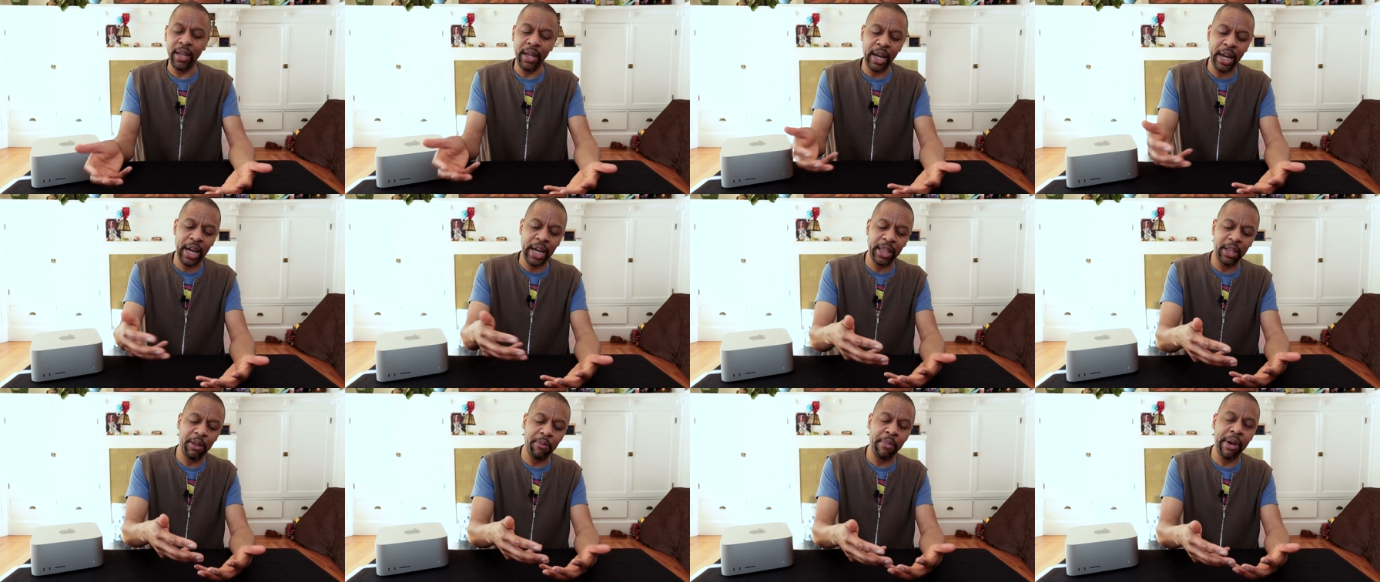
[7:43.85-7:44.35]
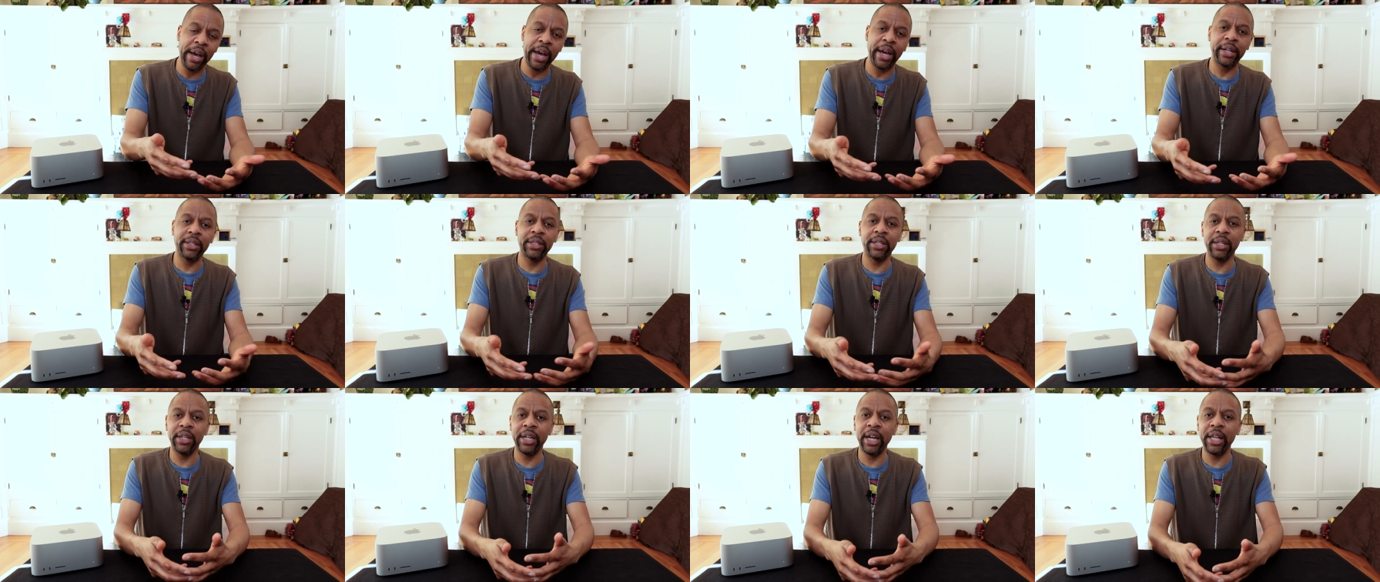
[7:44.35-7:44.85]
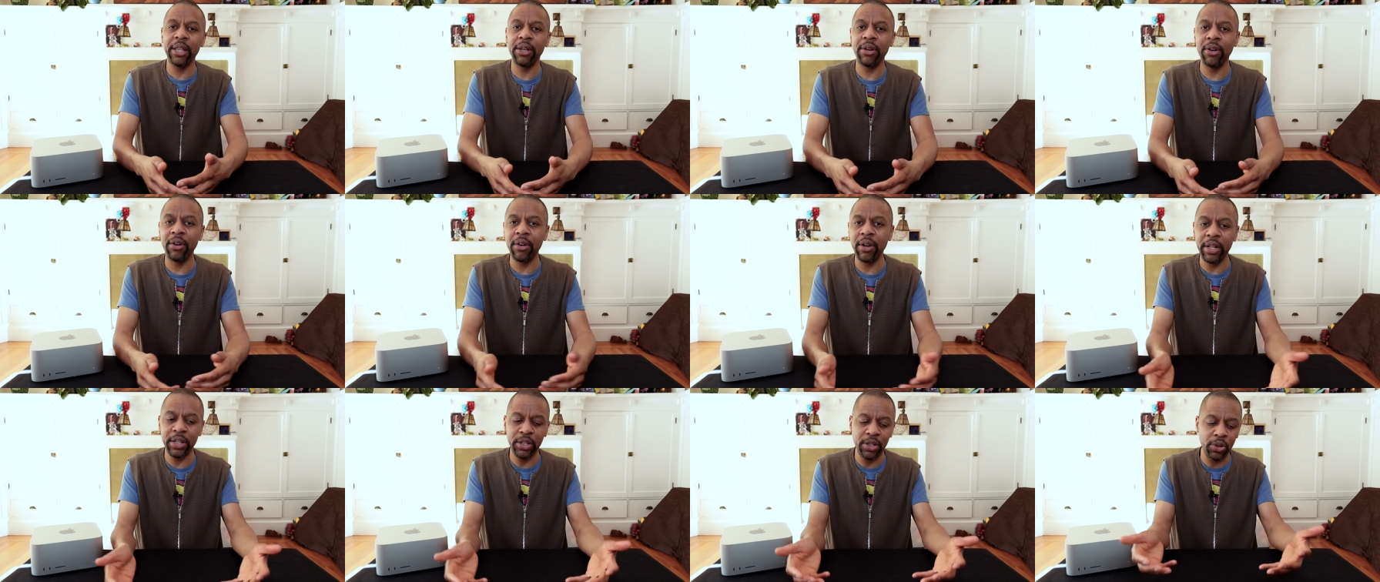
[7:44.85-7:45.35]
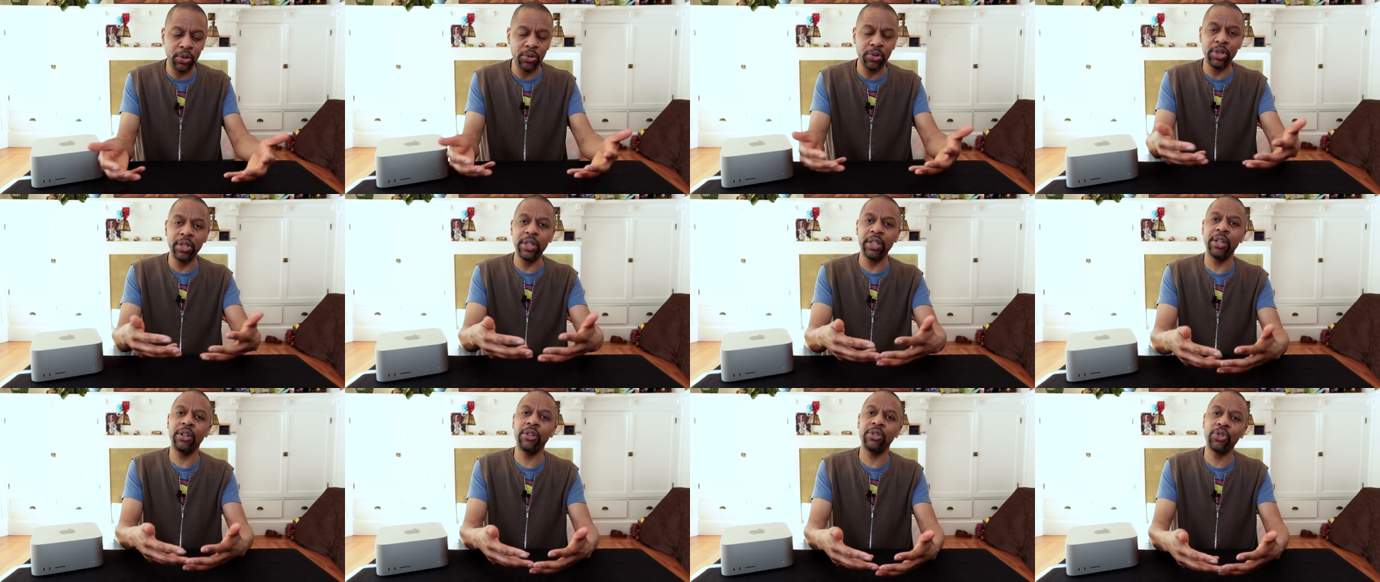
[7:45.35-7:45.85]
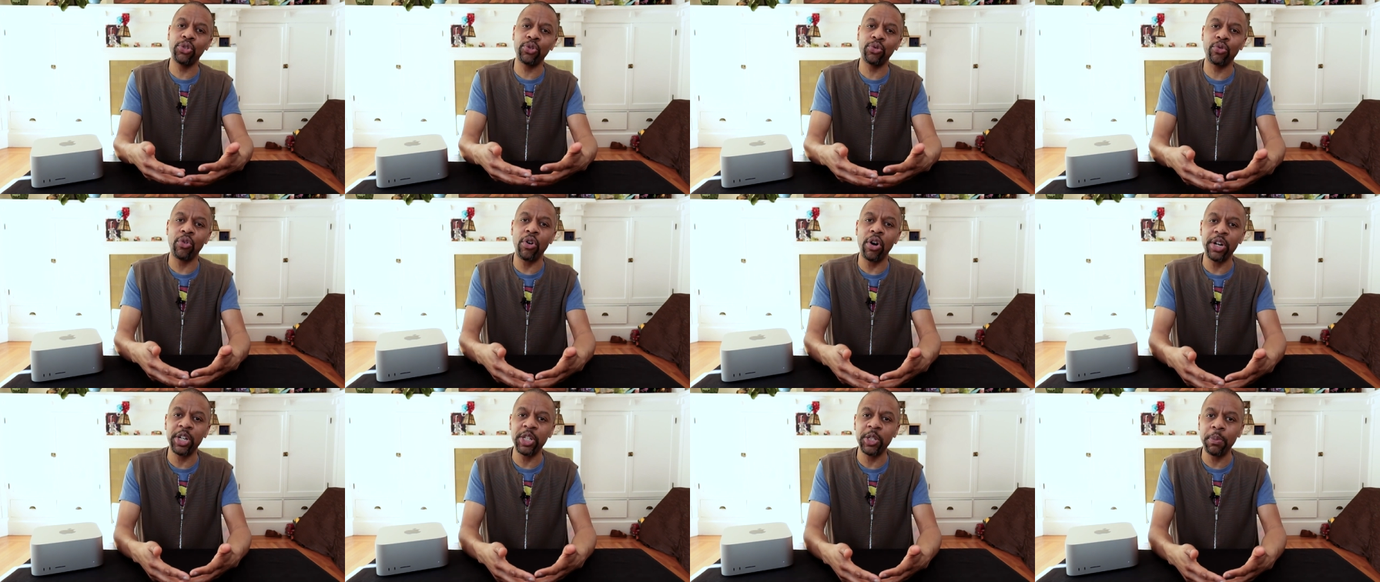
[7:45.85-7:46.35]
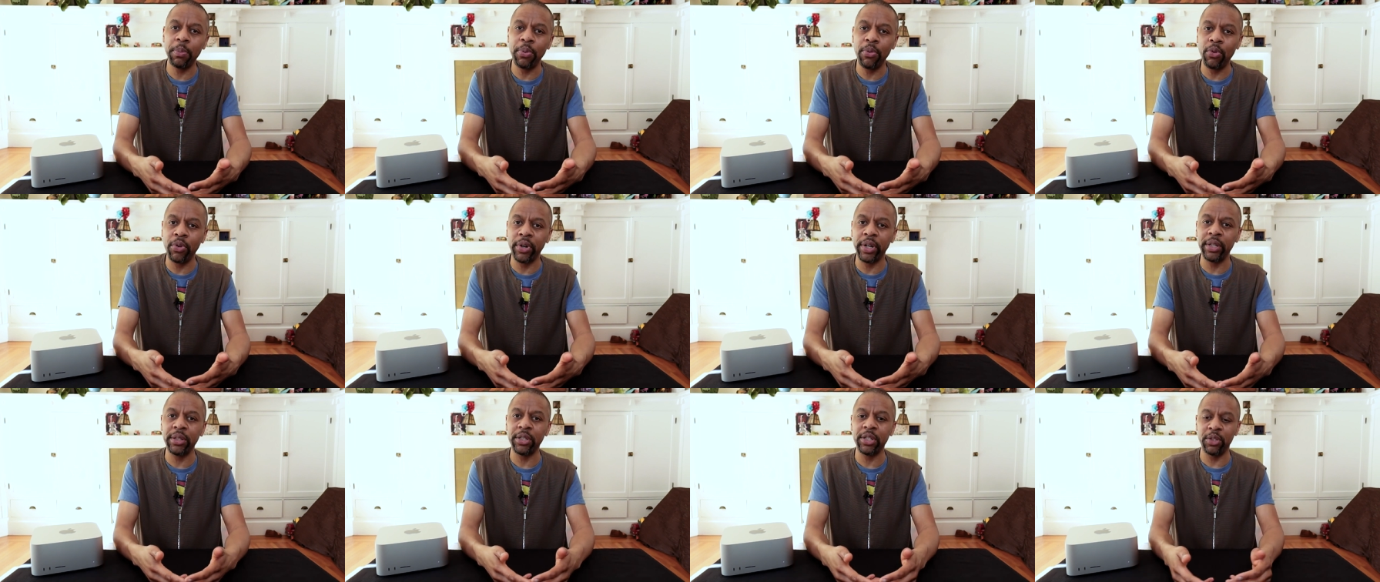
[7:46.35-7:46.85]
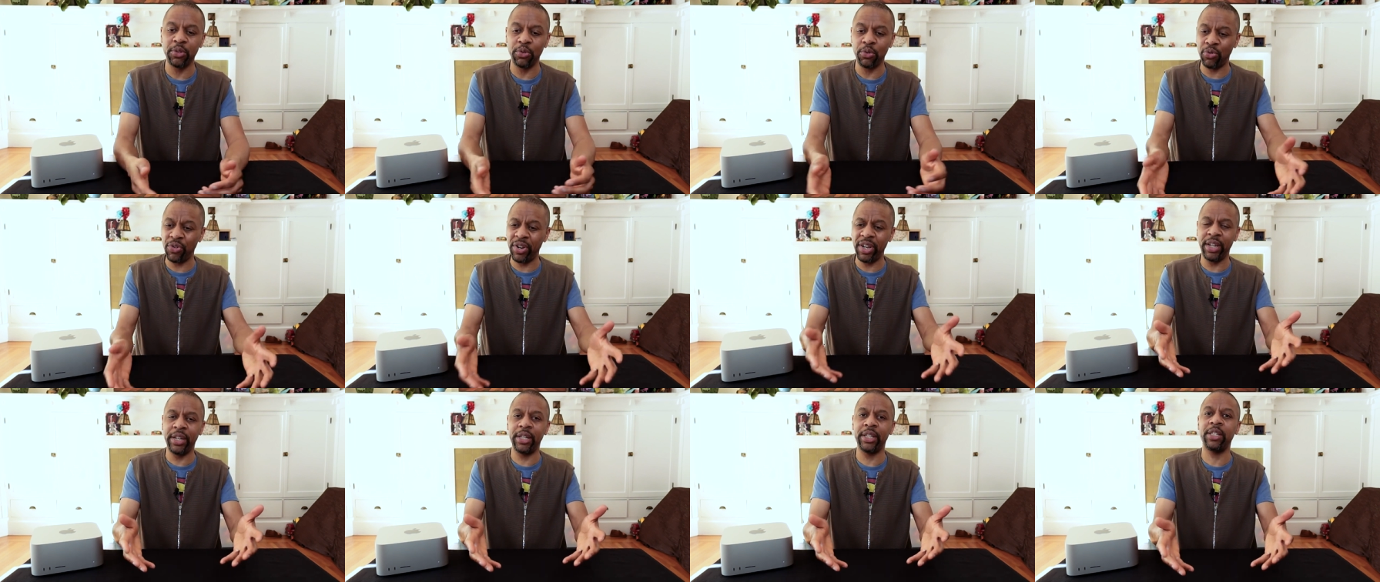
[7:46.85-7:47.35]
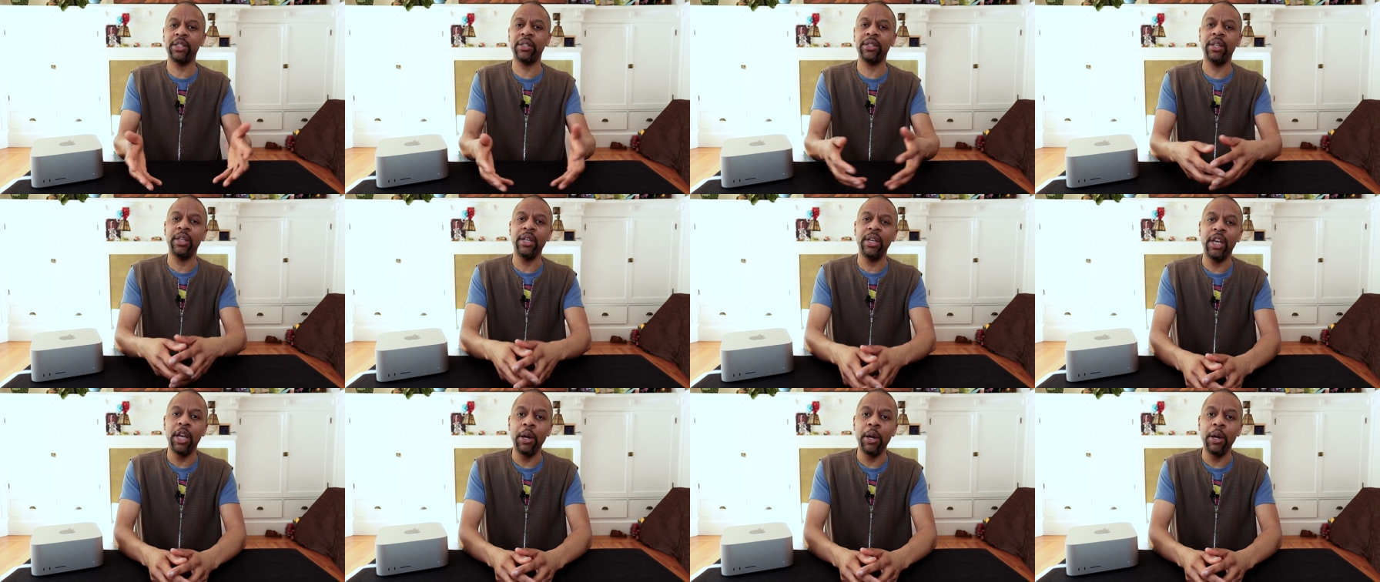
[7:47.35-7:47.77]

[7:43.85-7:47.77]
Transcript: and the Mac together and using their strongest points and creating this